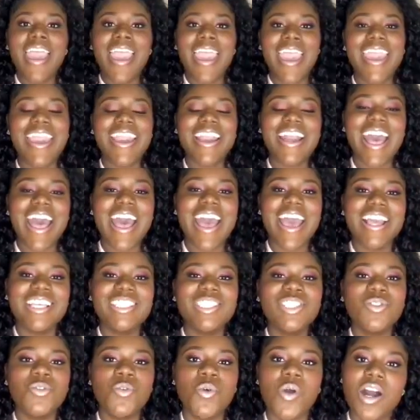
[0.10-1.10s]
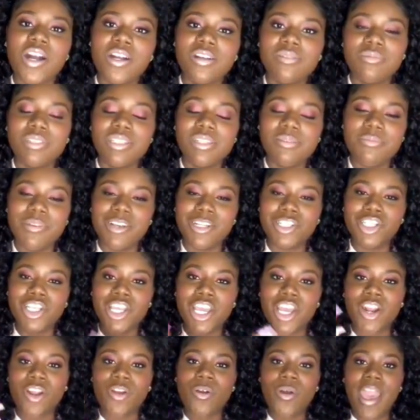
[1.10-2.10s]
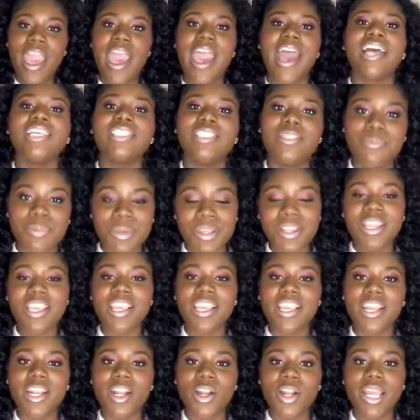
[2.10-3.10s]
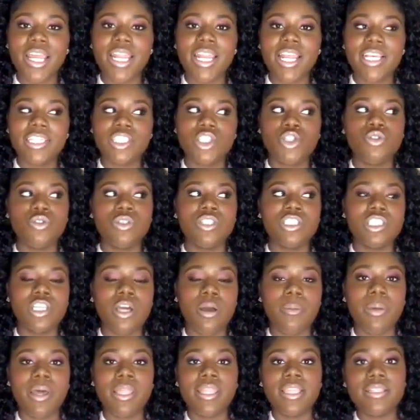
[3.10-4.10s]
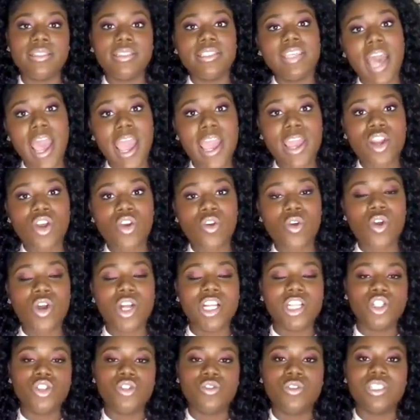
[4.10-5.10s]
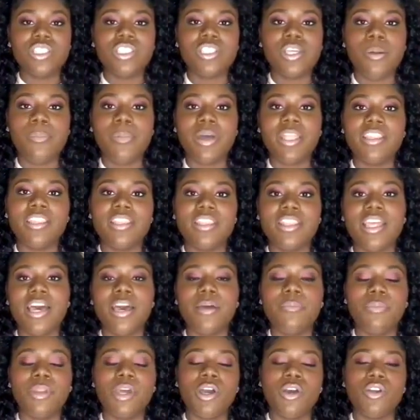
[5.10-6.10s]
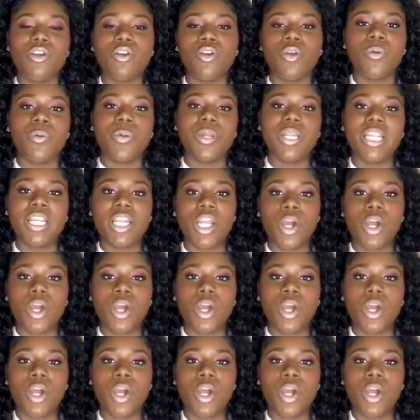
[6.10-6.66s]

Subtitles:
Hey guys, welcome to my channel. Aspen here, and as you can tell by the title, or as you can tell by the thumbnail, you already